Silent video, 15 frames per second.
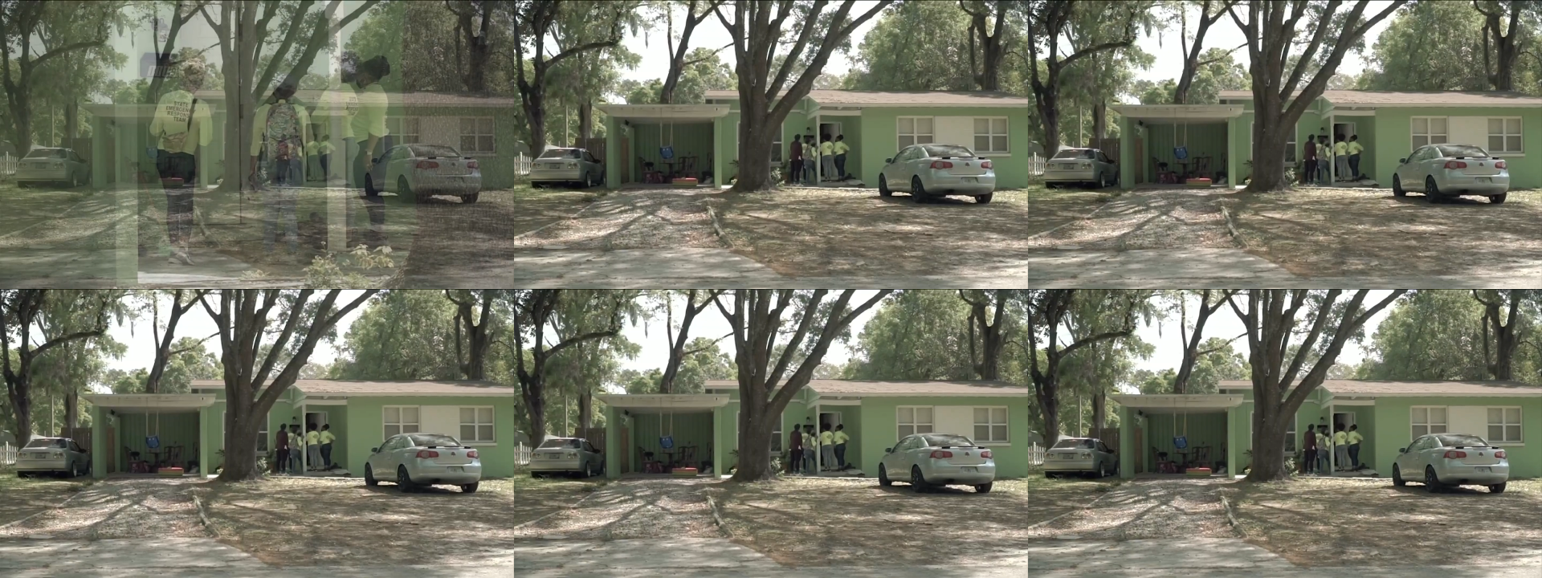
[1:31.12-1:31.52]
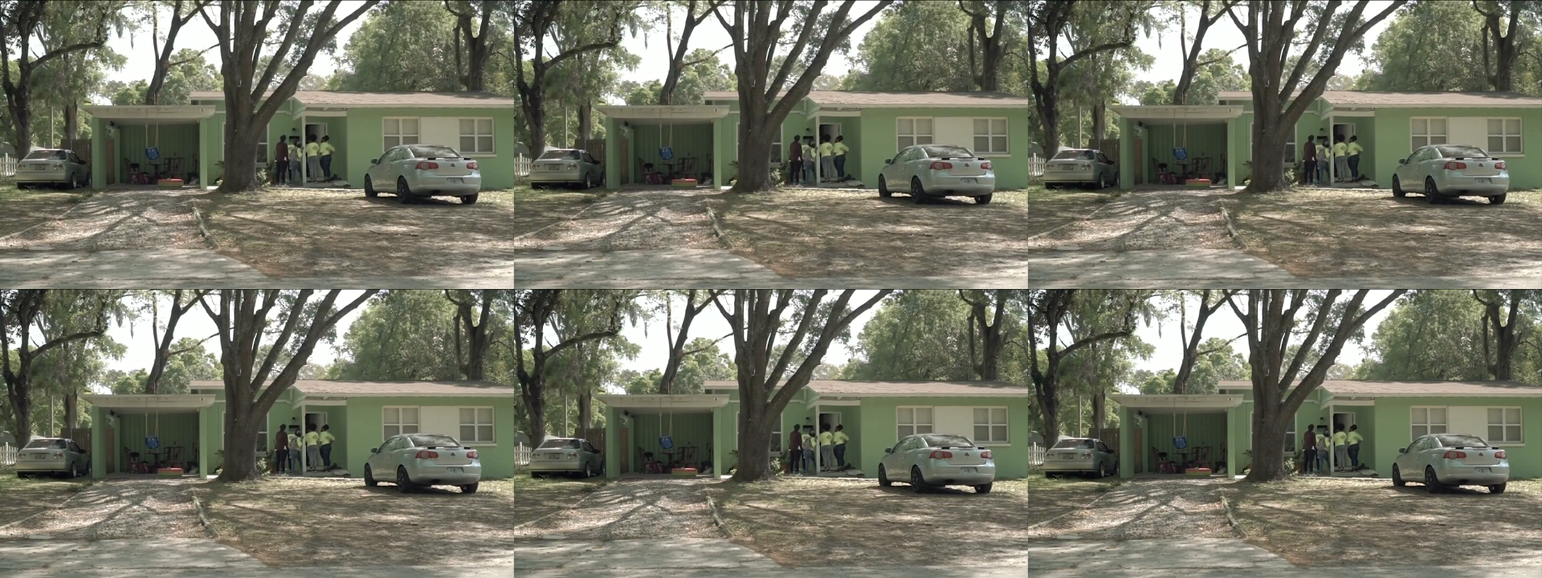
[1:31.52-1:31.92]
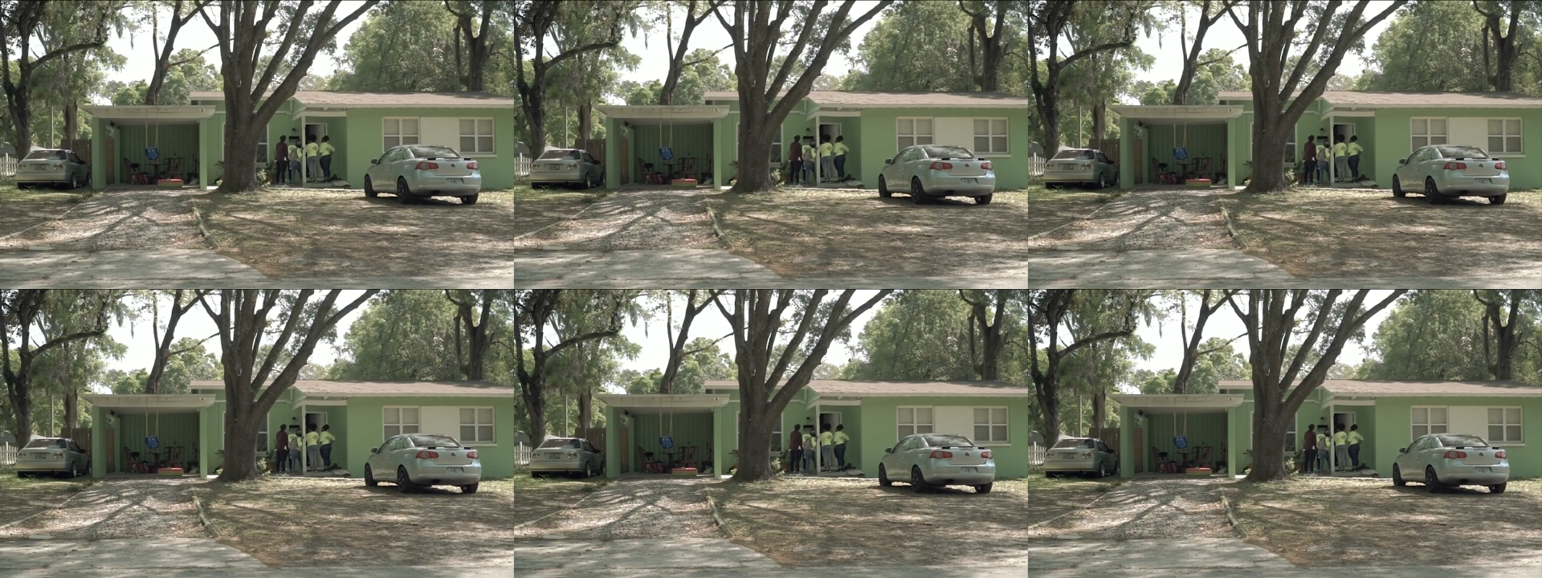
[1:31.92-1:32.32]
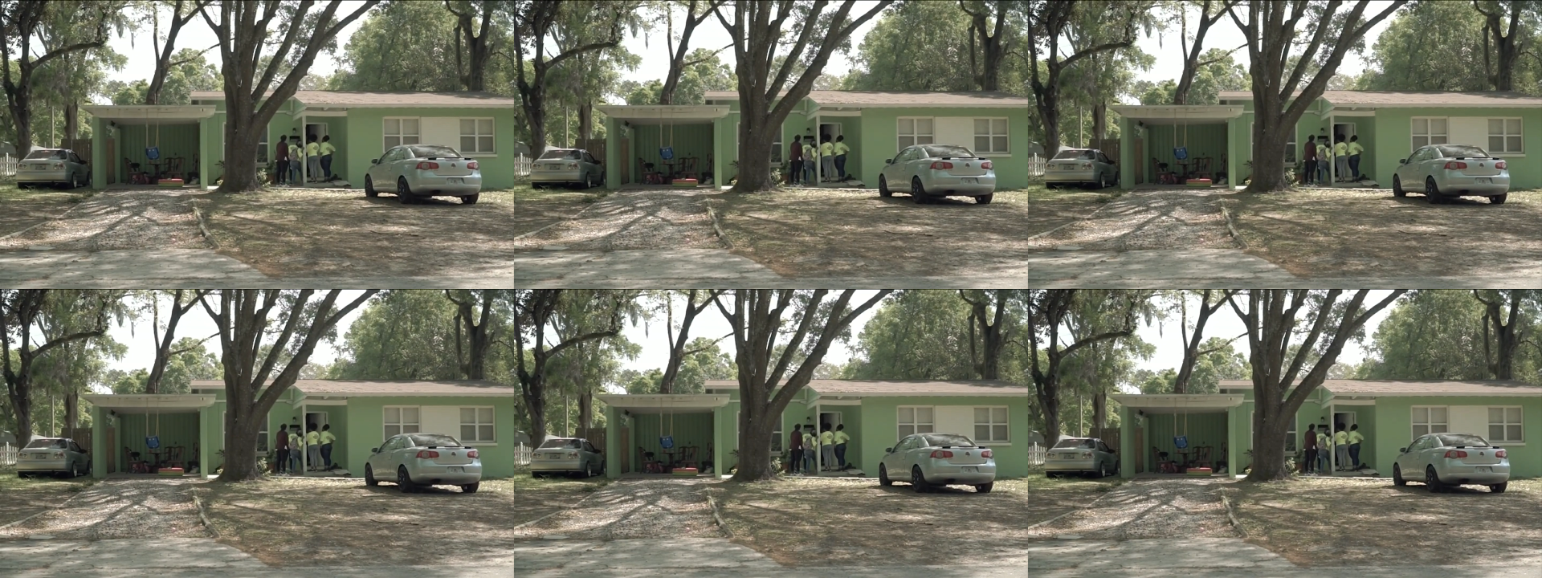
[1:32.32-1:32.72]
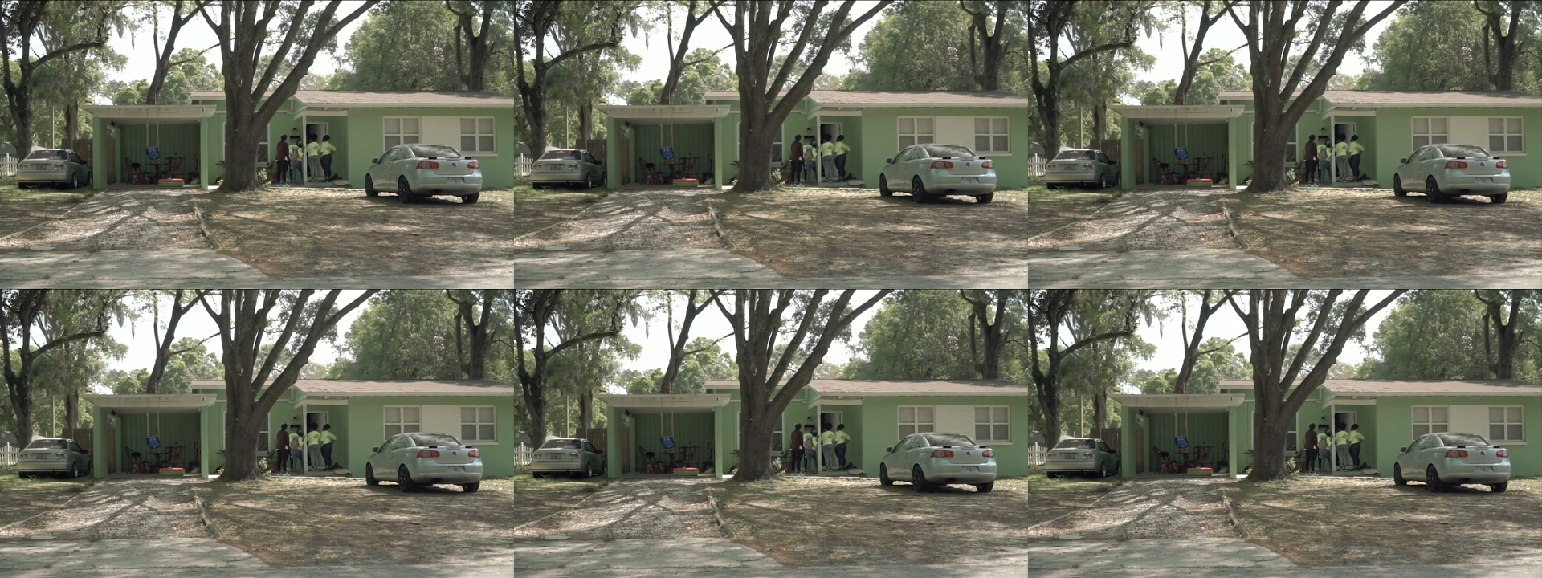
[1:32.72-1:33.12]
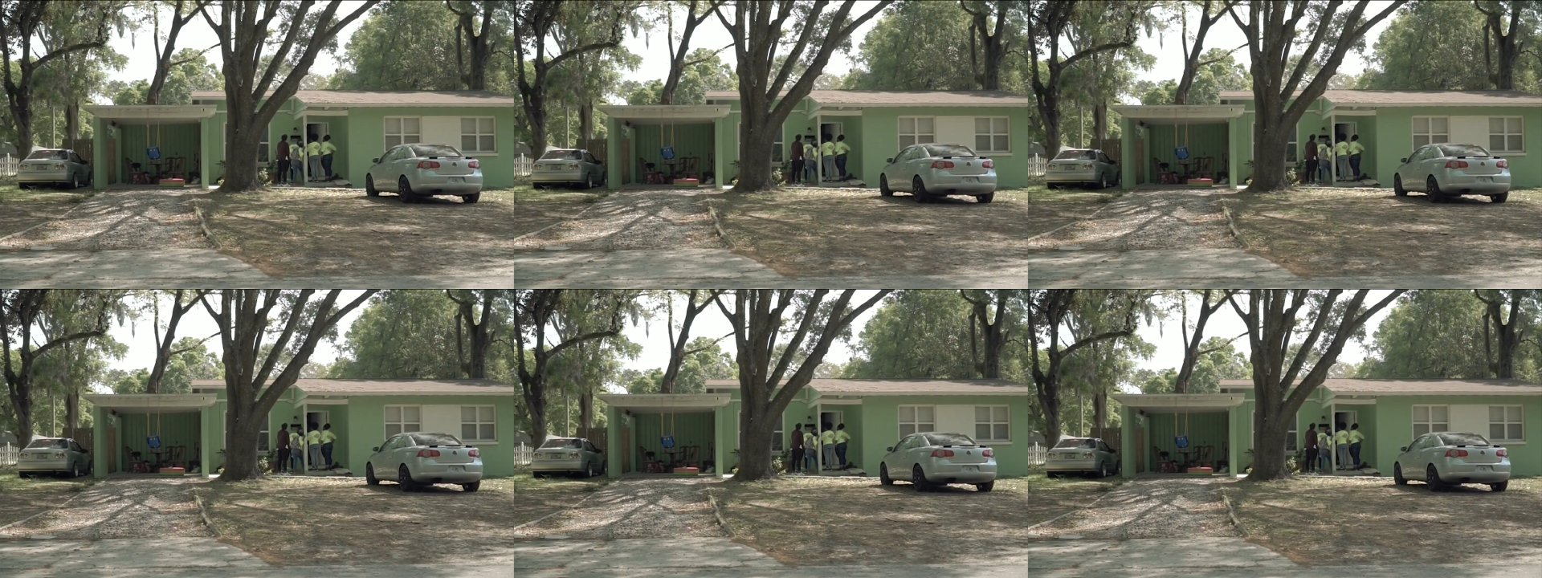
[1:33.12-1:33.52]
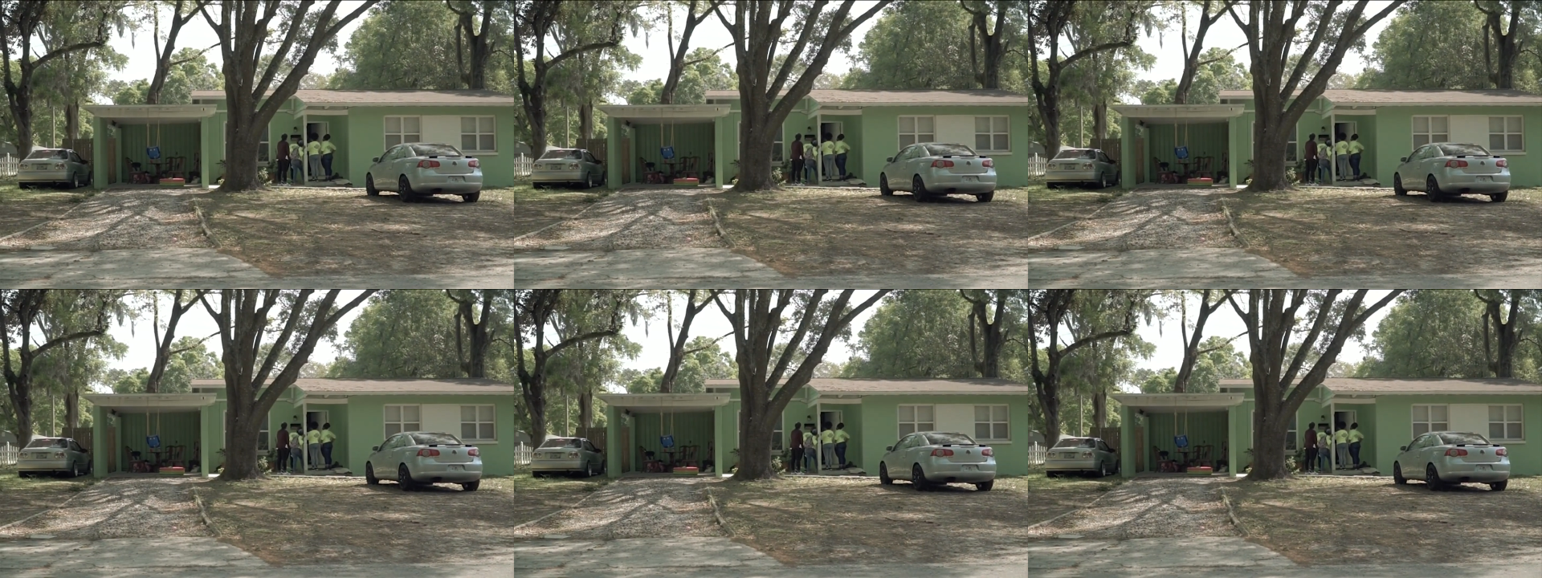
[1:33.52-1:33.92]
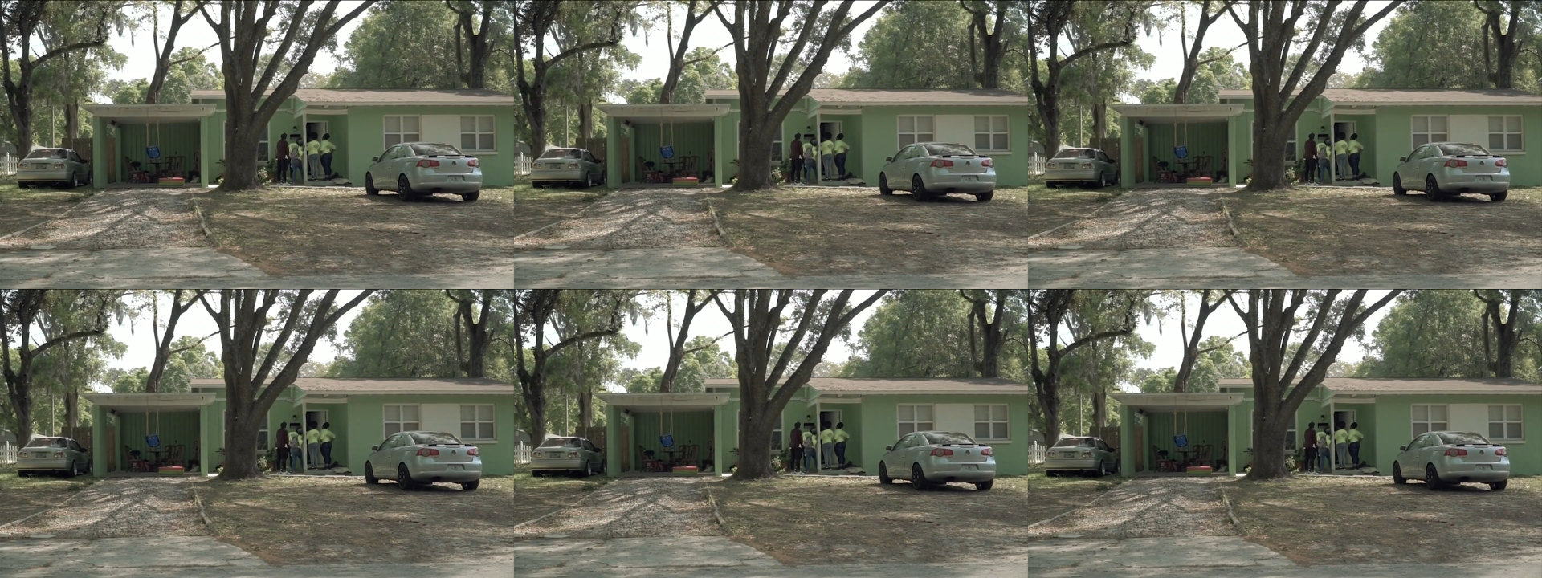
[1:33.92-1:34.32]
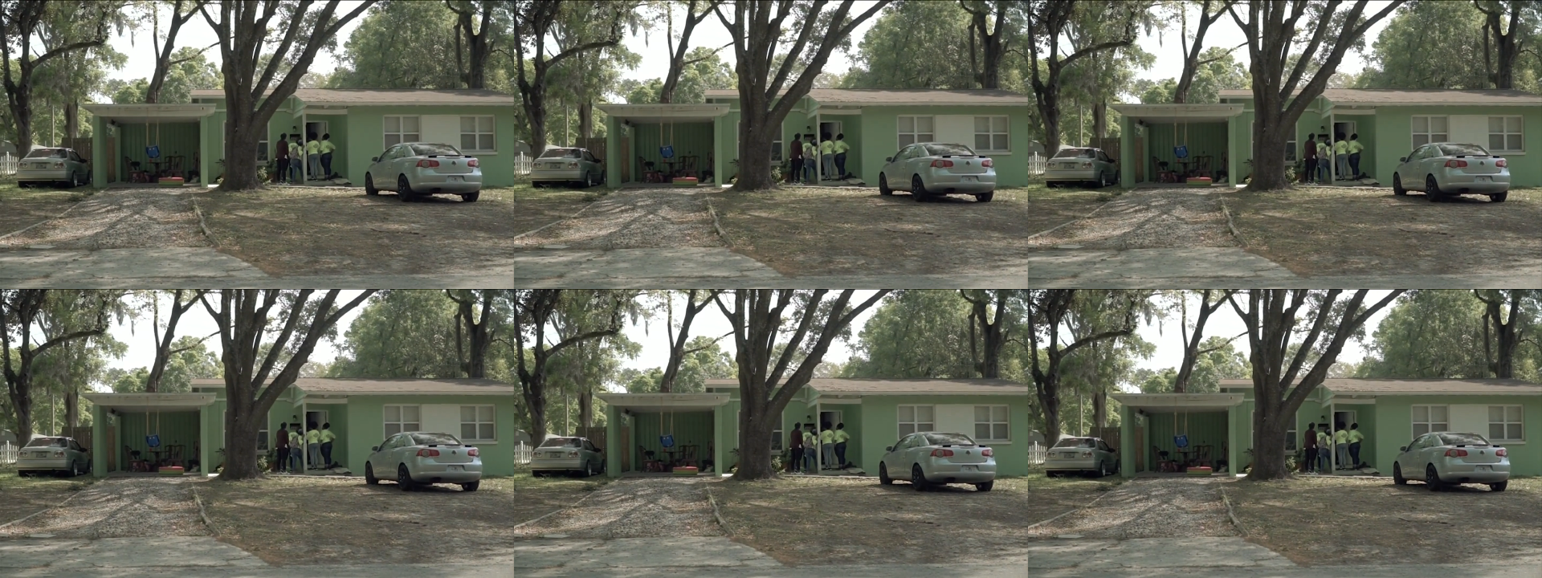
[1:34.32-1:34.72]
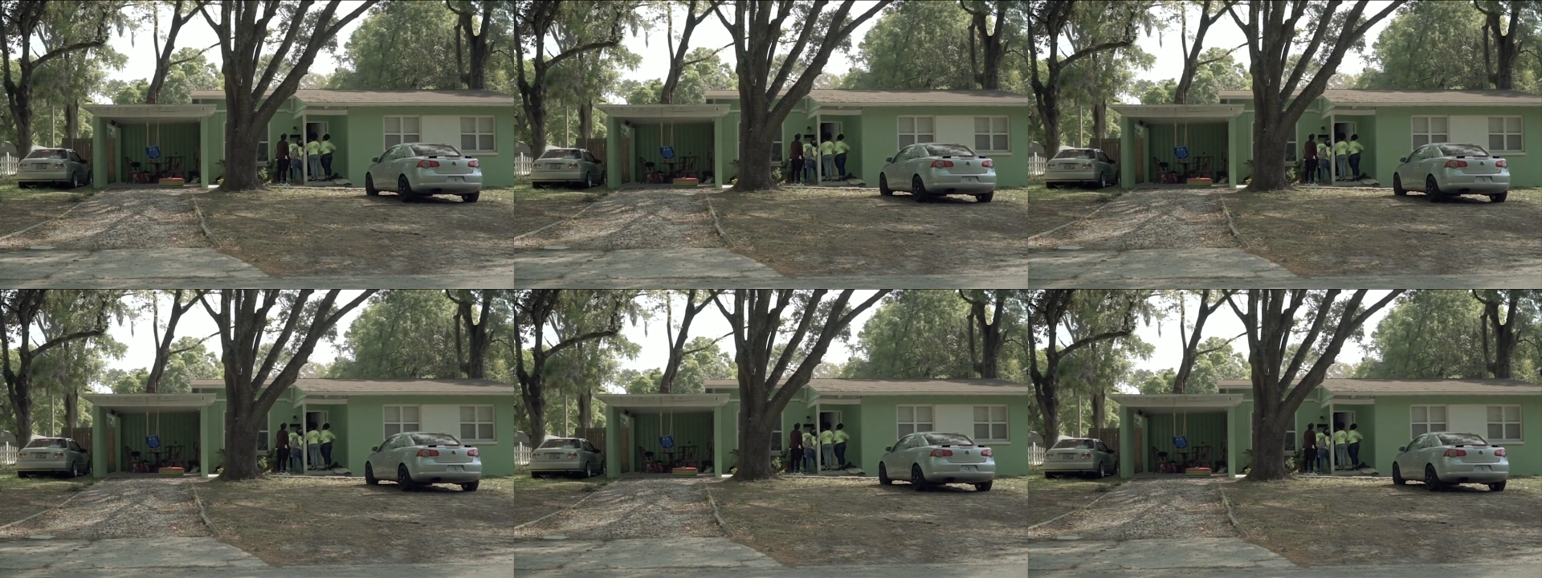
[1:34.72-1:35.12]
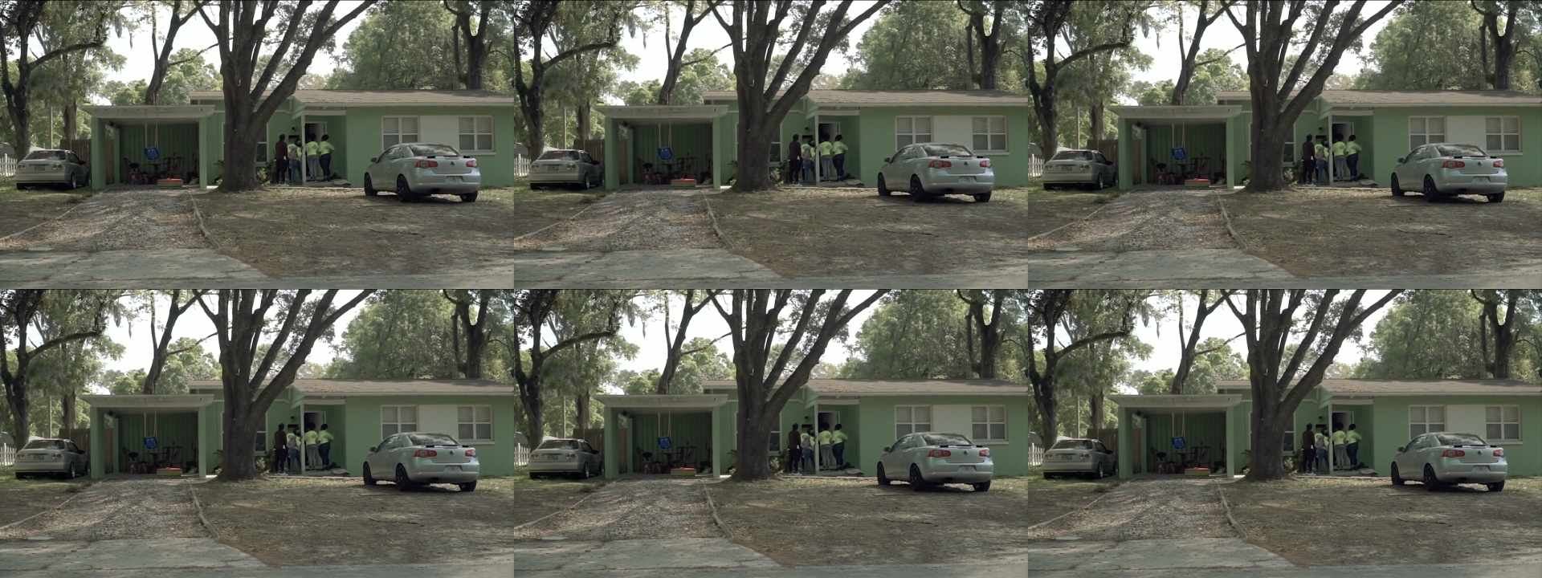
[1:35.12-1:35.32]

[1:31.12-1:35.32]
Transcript: (no speaker visible)